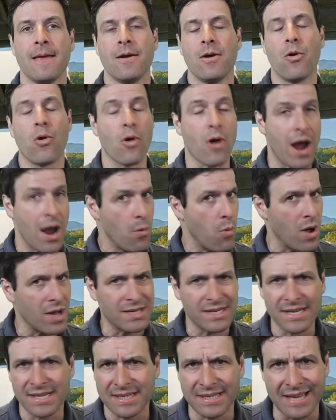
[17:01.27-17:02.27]
or I
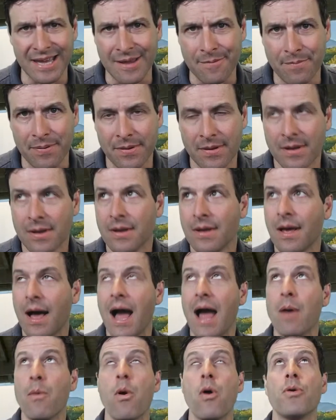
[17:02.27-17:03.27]
was asleep.
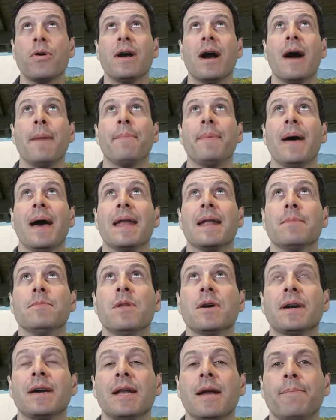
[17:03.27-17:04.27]
I woke up, and I'm
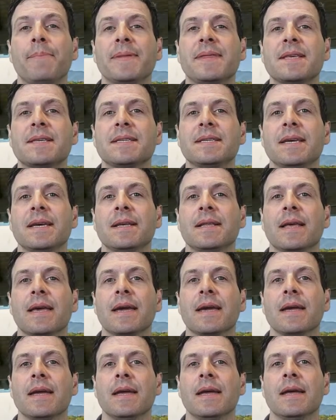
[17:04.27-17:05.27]
looking up at the
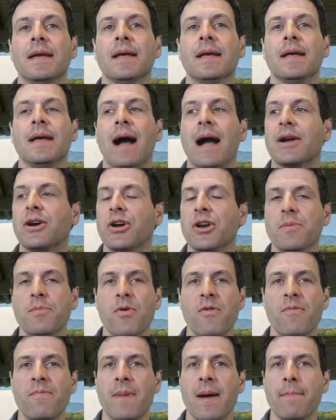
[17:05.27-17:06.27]
ceiling. I couldn't
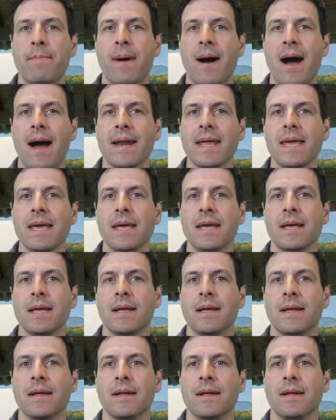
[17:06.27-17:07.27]
move my body.
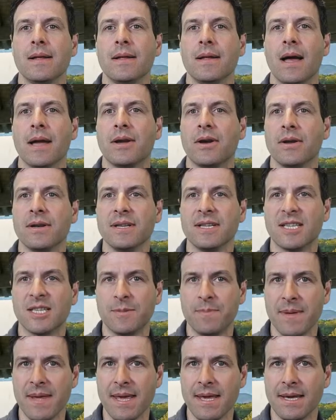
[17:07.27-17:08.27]
I couldn't
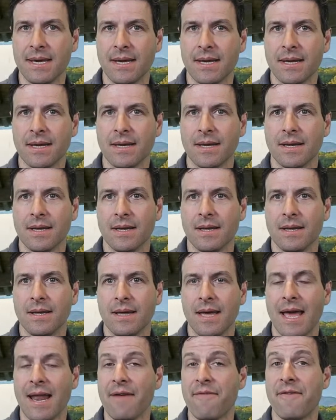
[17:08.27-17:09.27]
speak,
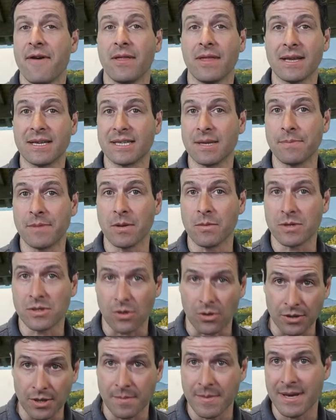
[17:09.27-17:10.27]
and I felt like something was
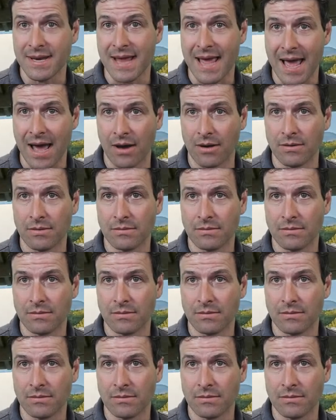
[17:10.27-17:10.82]
holding me down.